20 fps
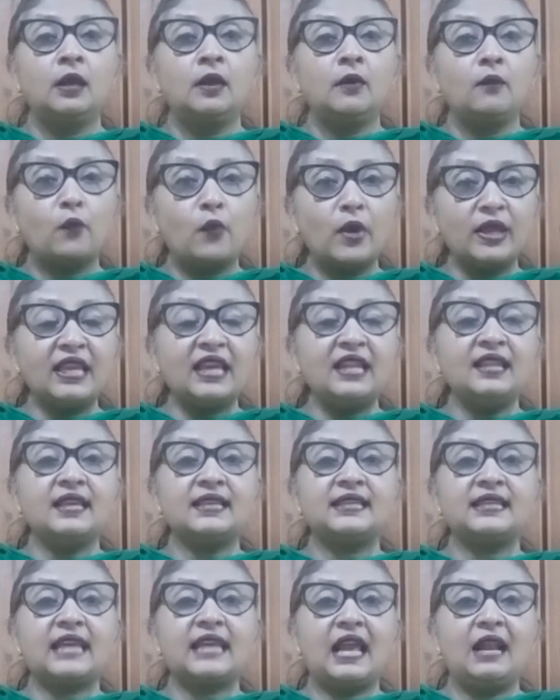Within
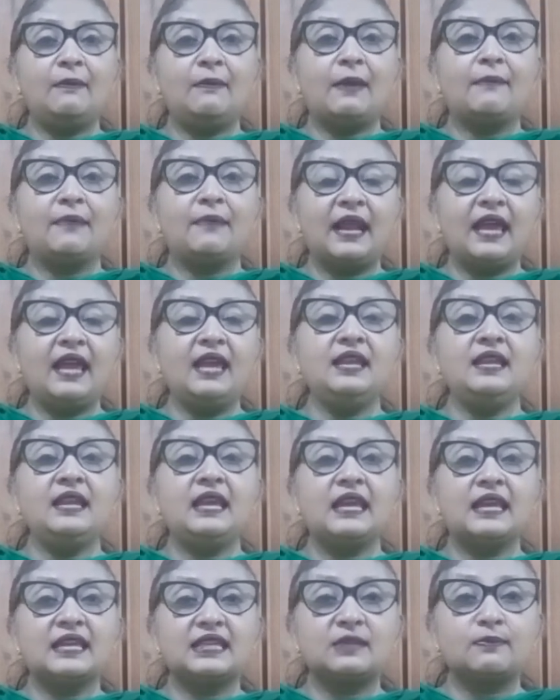the cell membrane
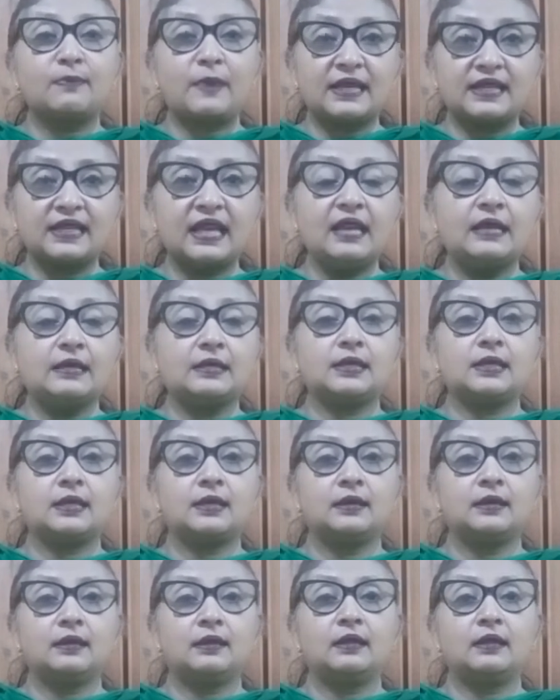is present
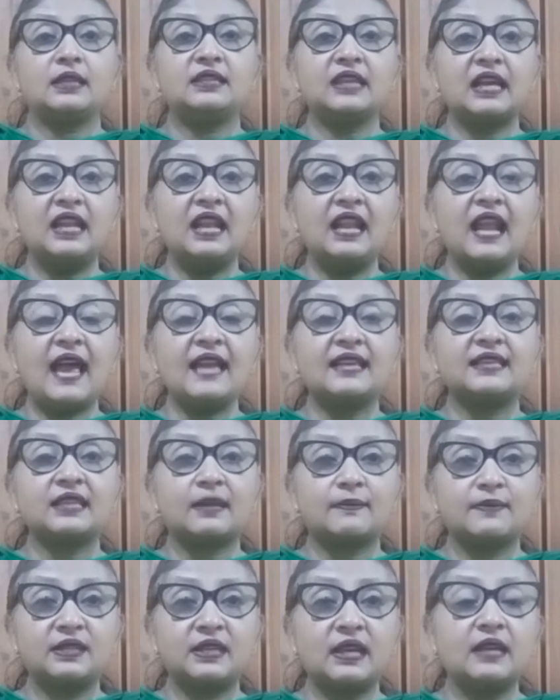the jelly-like
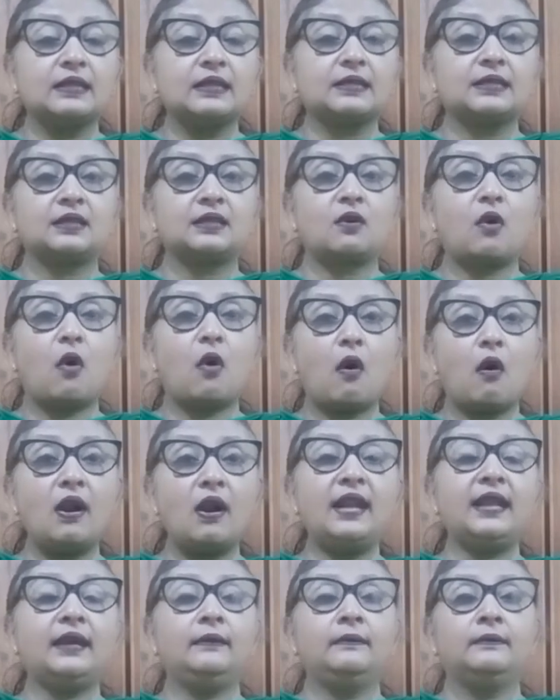substance
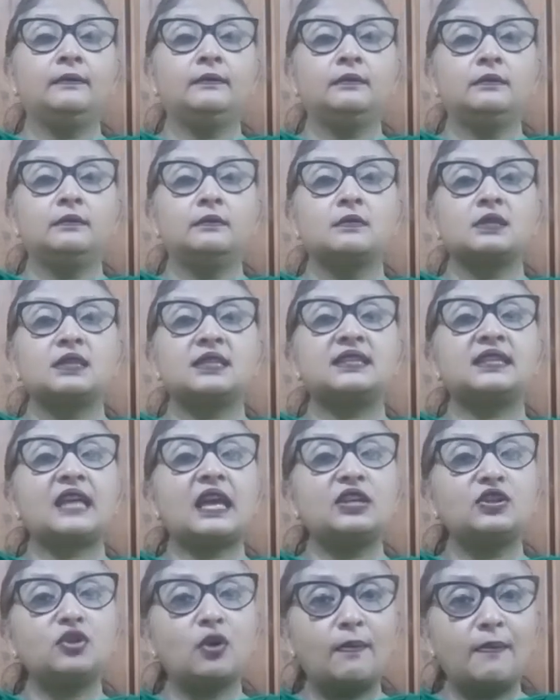called
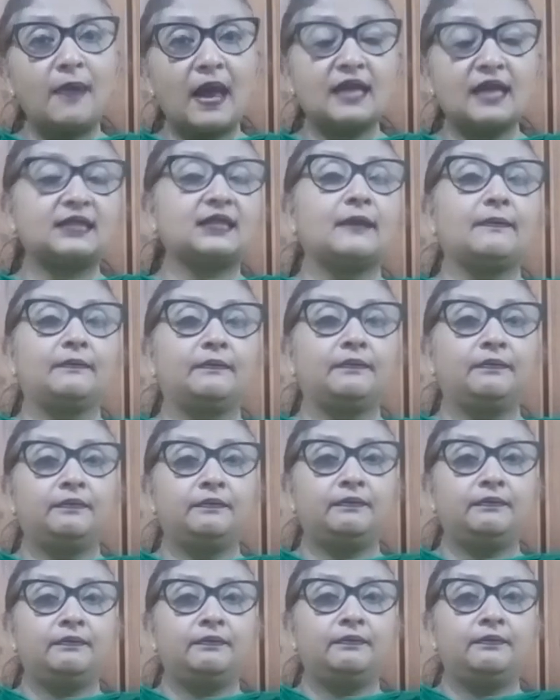cytoplasm.
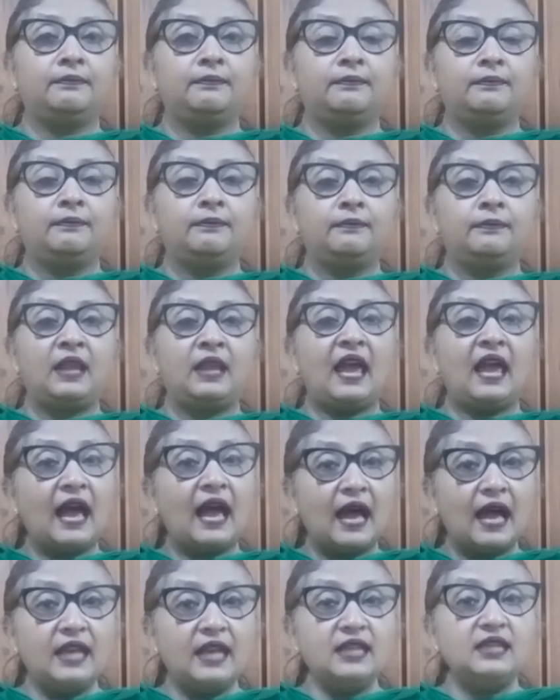
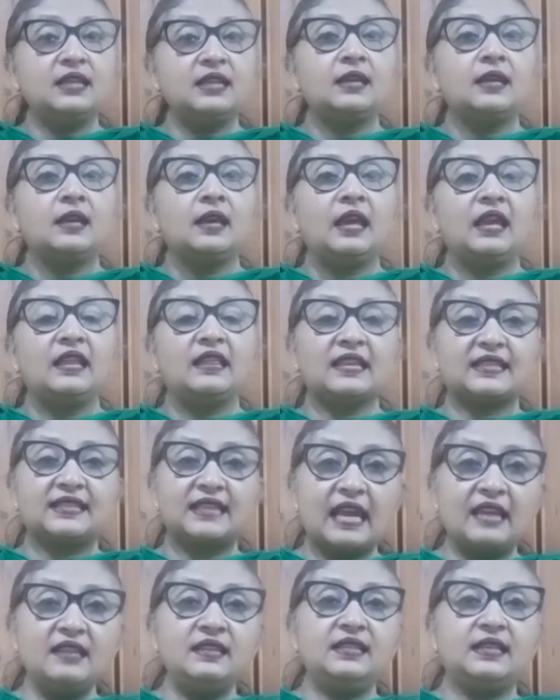And in the
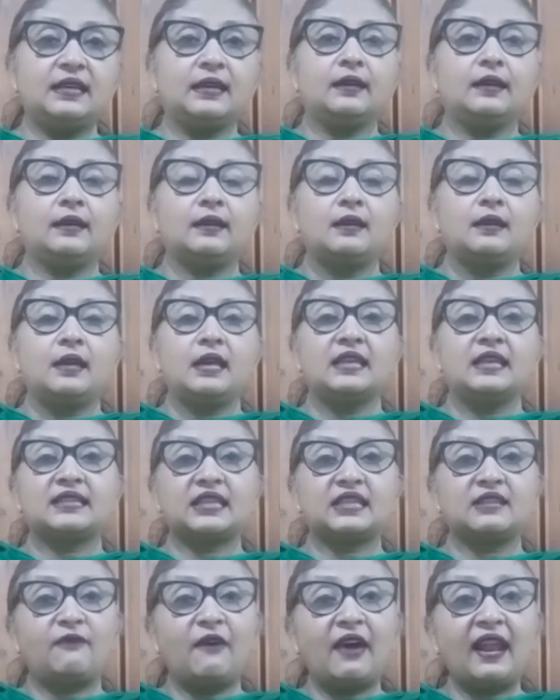center is a
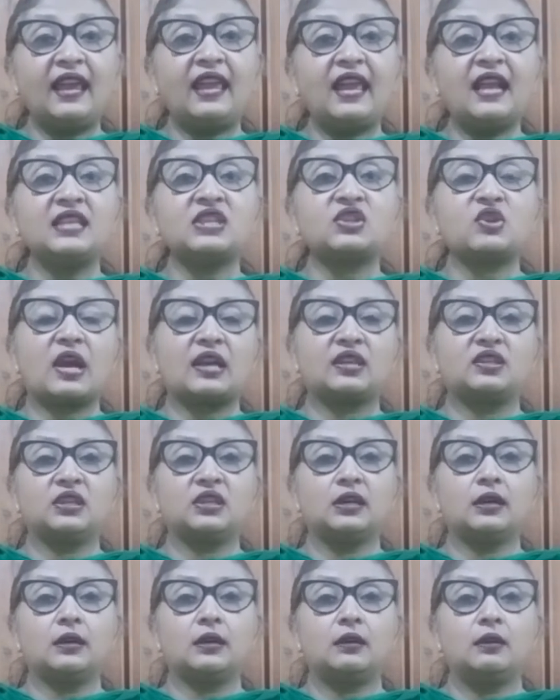spherical
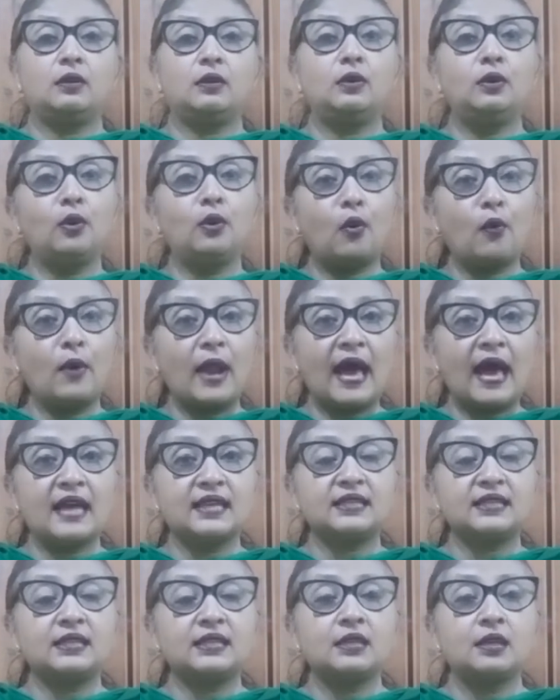structure known
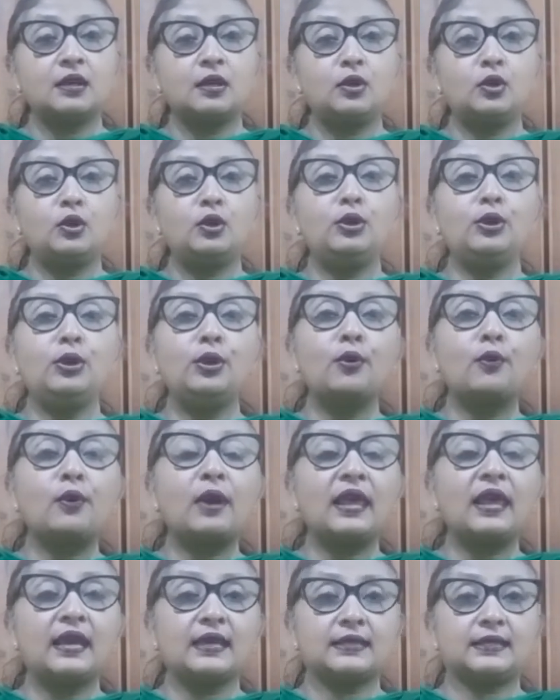as
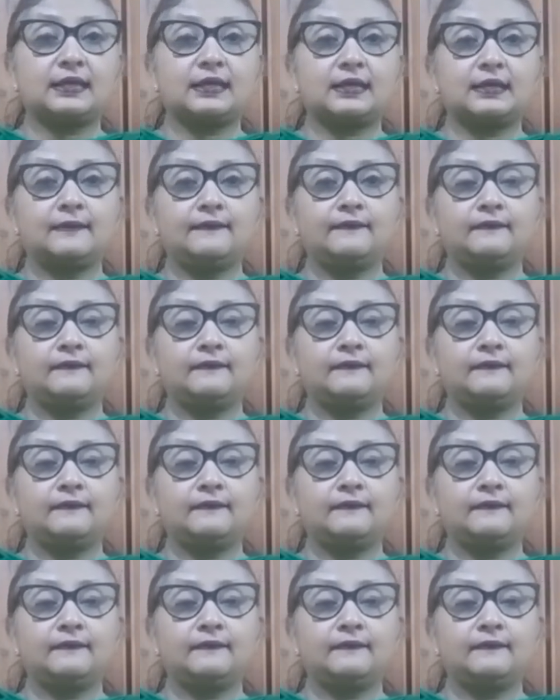nucleus.